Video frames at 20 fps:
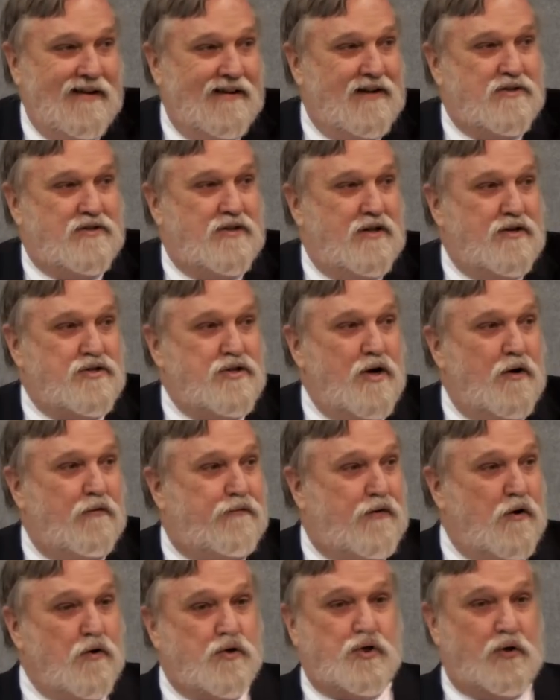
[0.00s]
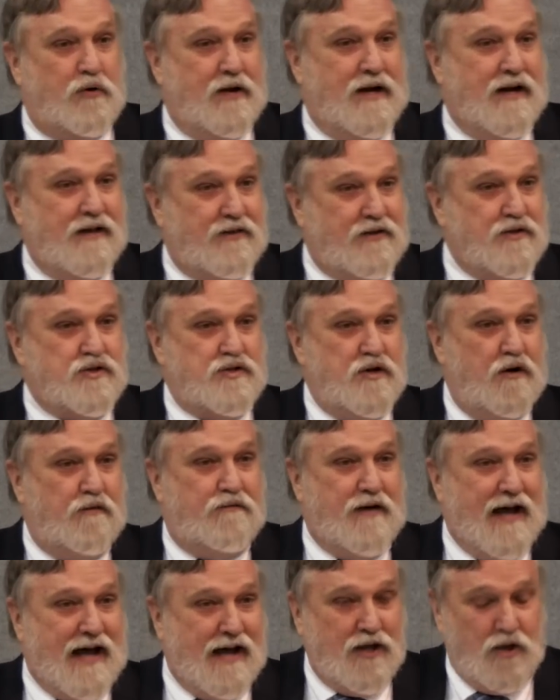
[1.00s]
there's, there's no future in it. There's no
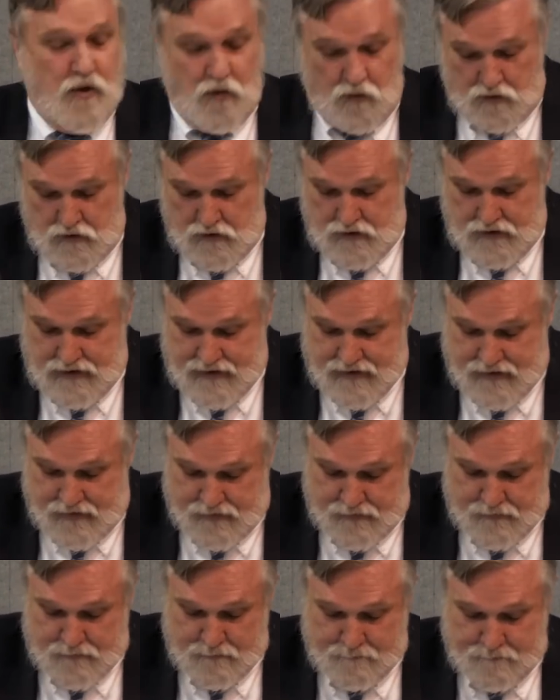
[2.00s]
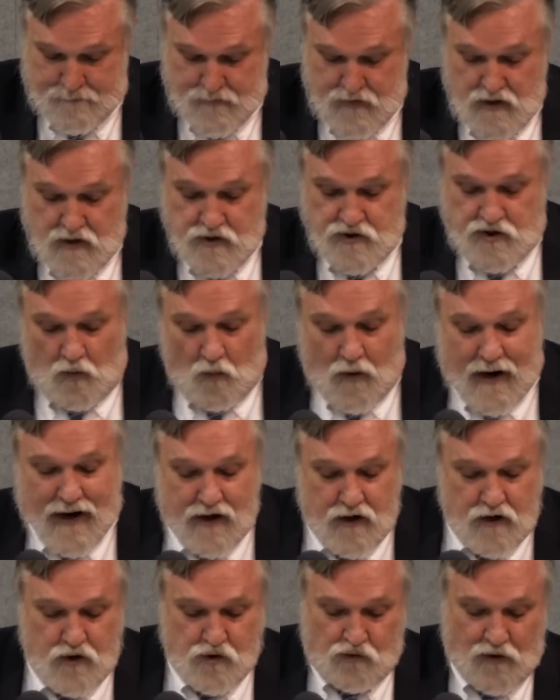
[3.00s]
value in it. So
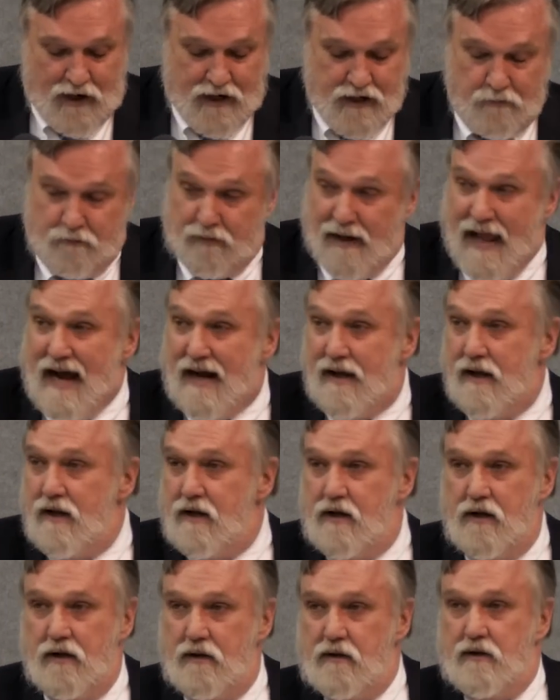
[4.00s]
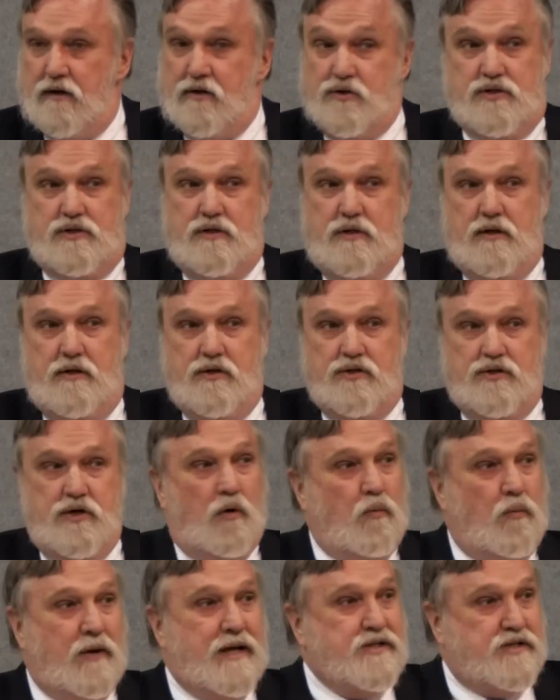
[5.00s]
why are you trying to blacken? You, there's, there's
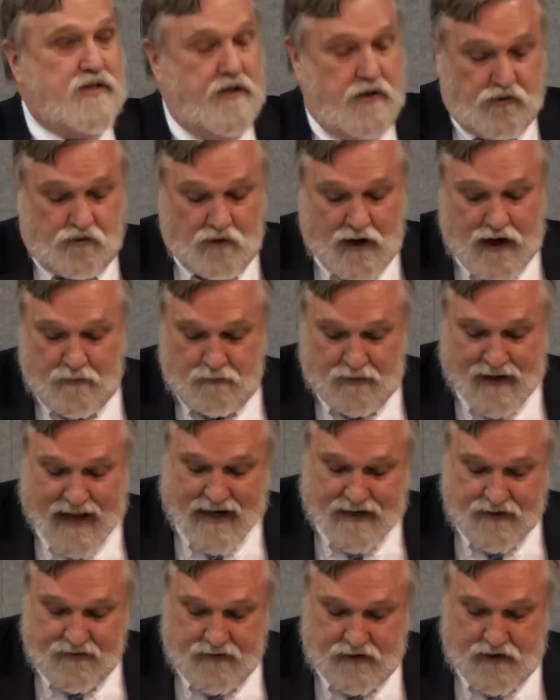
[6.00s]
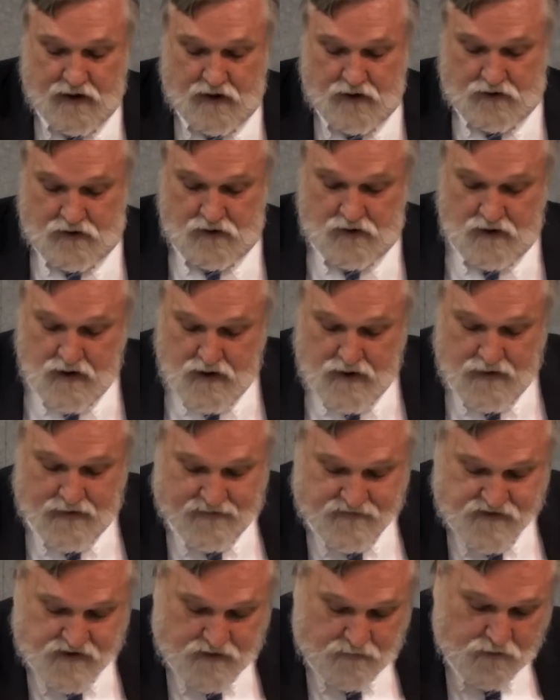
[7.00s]
no reason to try to blacken the character
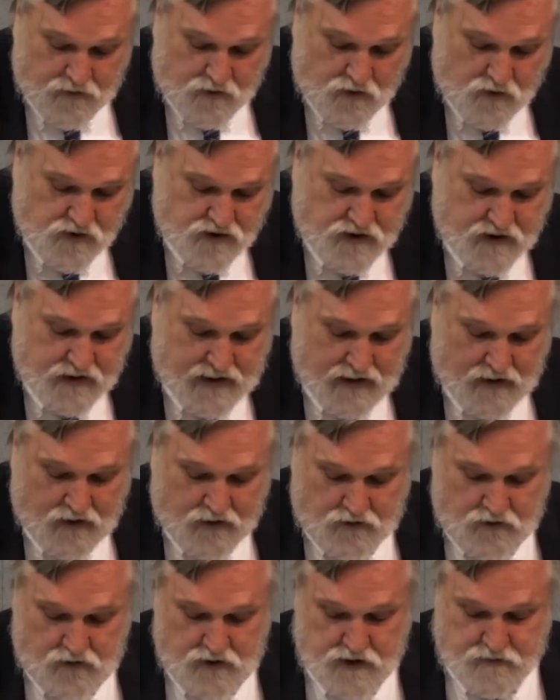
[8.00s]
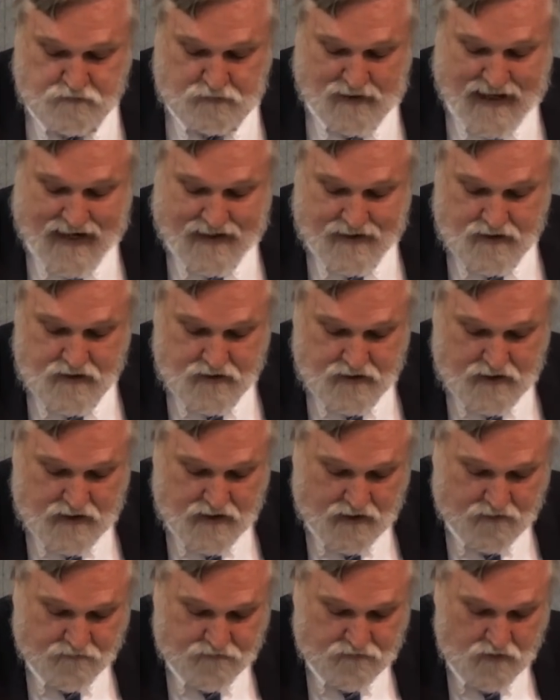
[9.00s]
of someone whose character is blackened
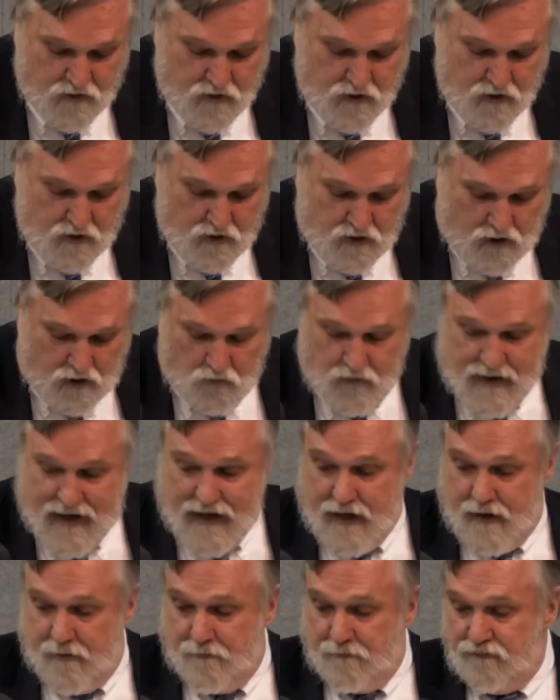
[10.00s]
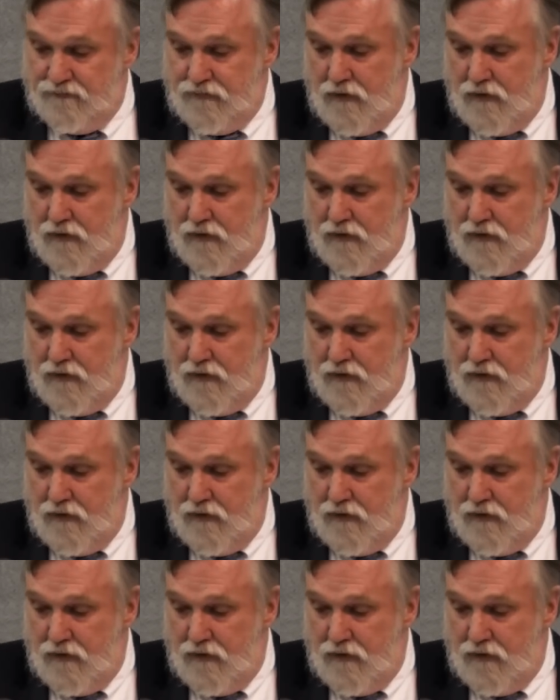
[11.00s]
enough already.